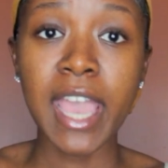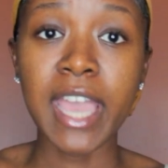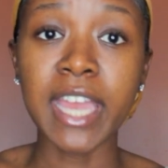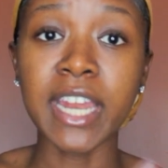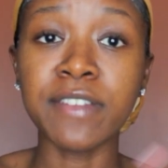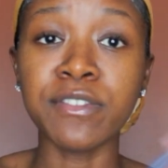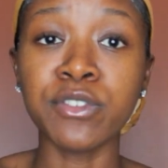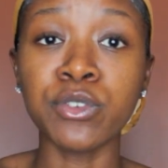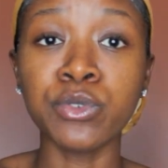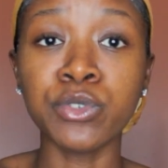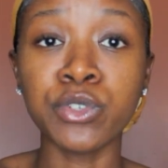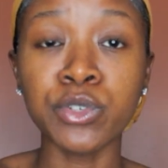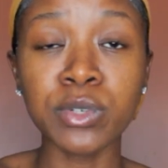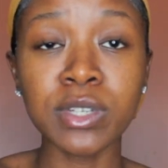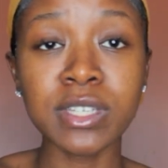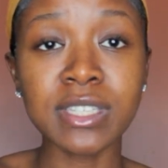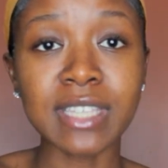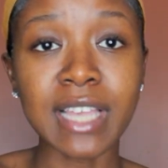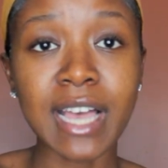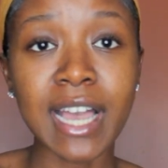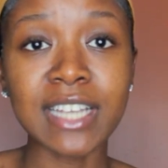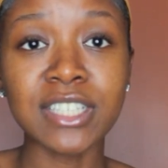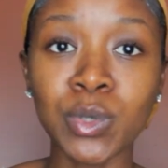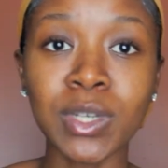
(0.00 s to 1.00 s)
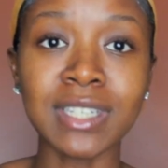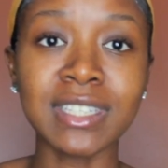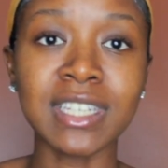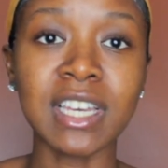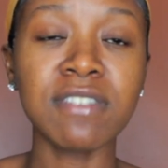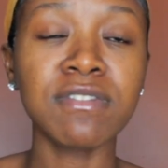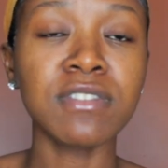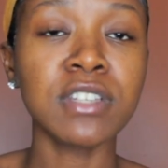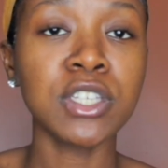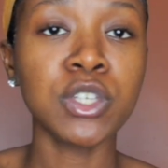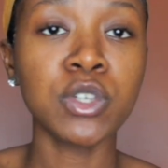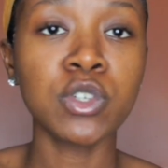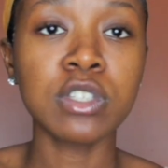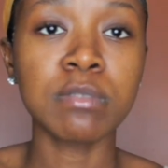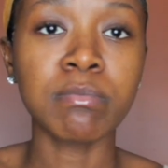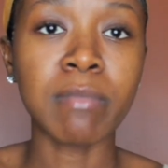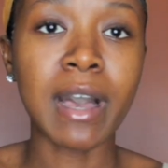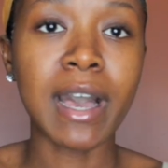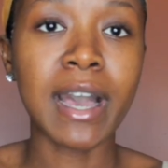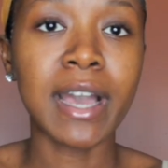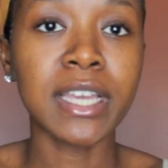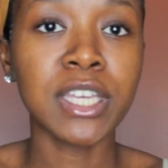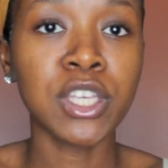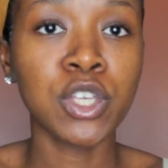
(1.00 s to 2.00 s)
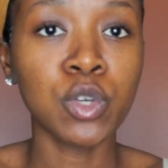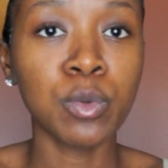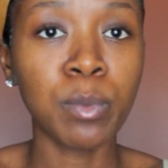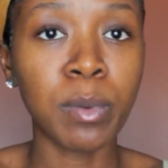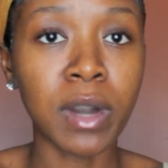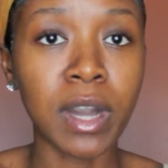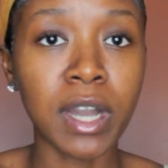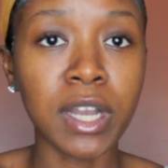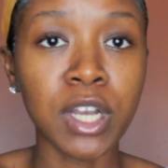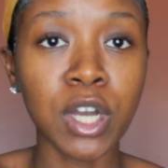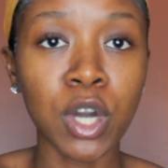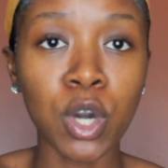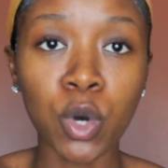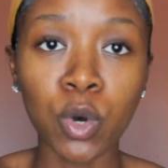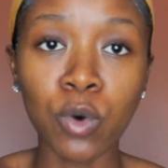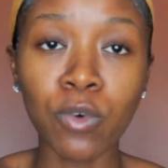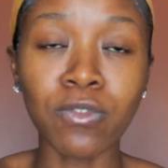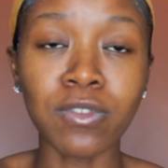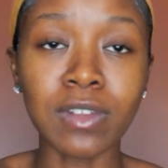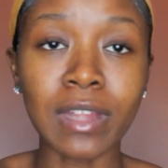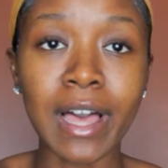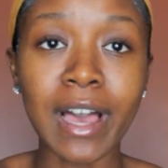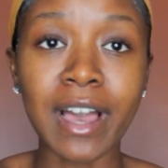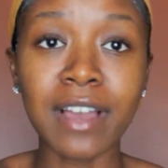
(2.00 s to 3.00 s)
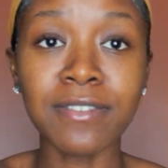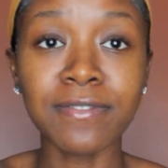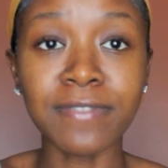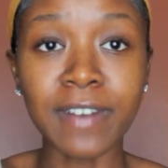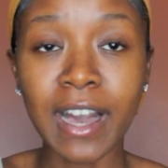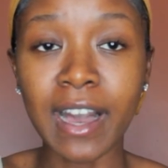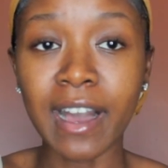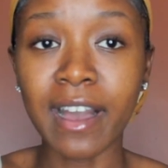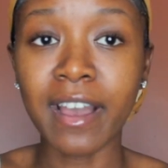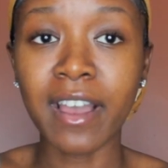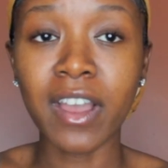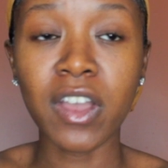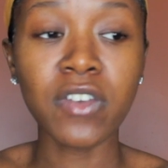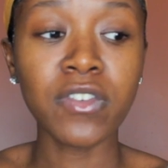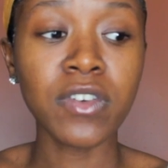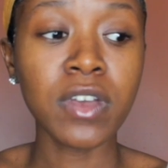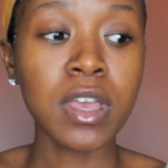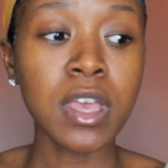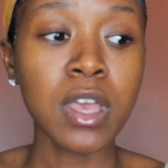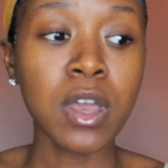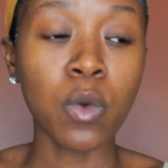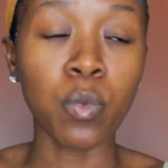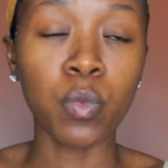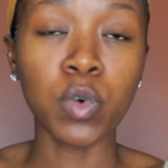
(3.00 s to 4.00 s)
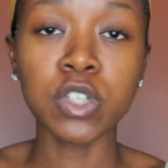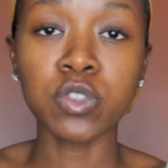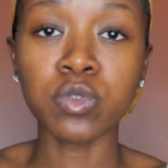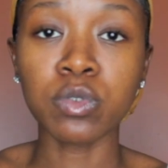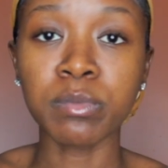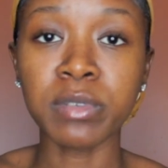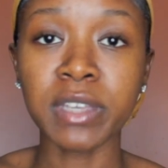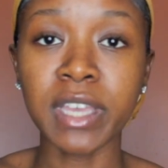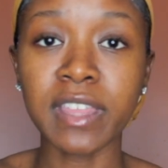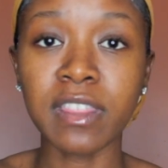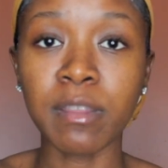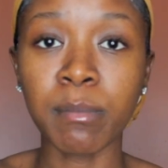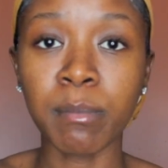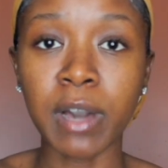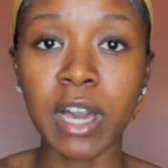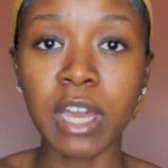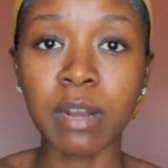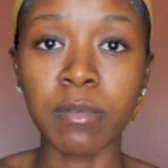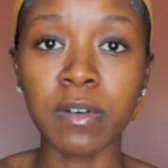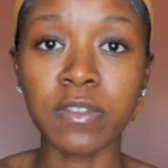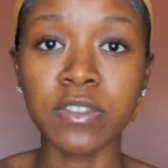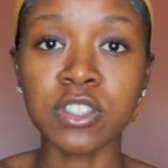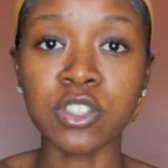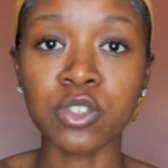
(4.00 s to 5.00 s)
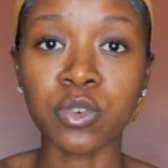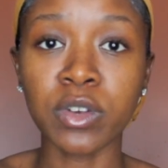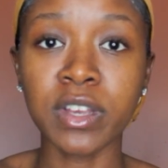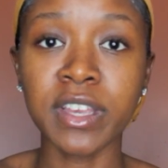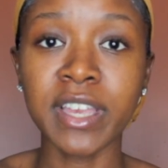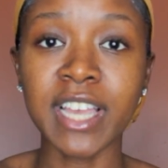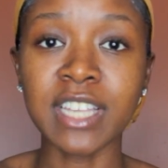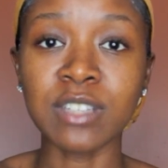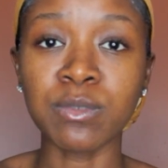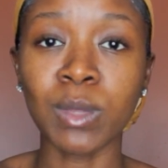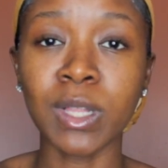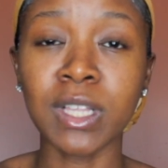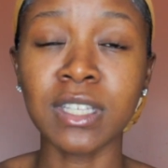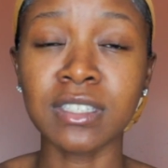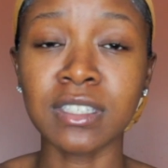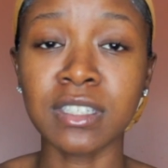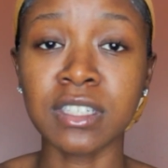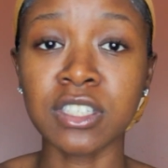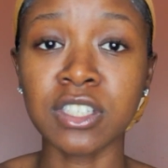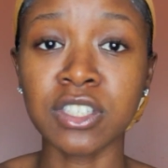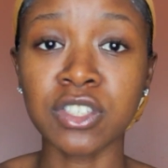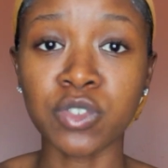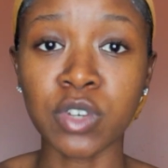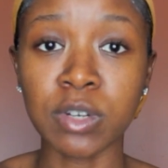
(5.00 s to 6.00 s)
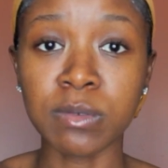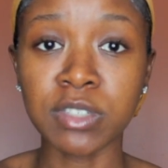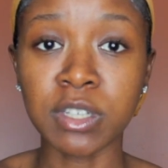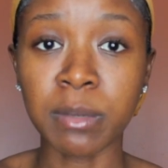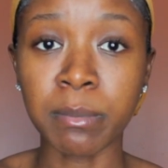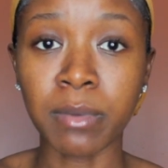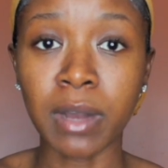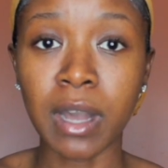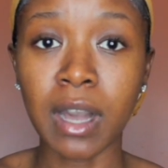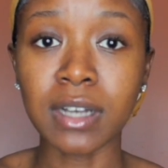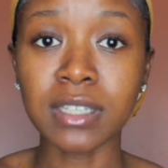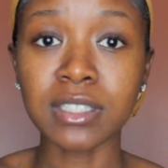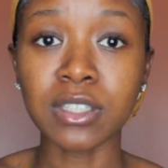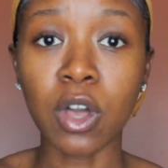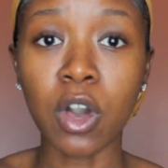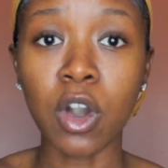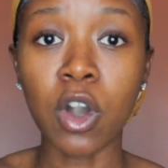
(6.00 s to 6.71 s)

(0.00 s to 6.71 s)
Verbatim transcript: And if you do decide, you can definitely use my coupon code FLY5, which will be at the bottom of the screen as well as in the description box.